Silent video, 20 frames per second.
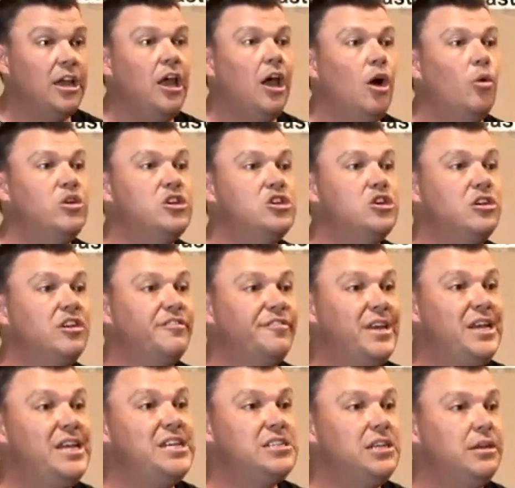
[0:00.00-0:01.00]
which could have
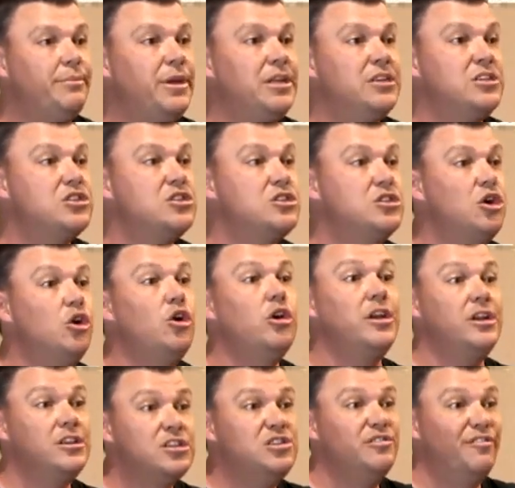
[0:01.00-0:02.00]
easily been stirred
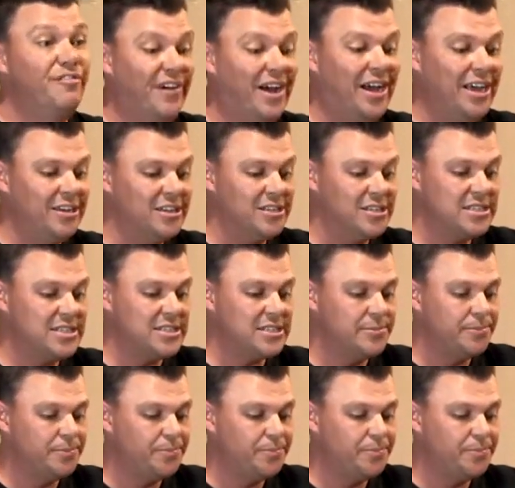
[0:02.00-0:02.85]
into violence.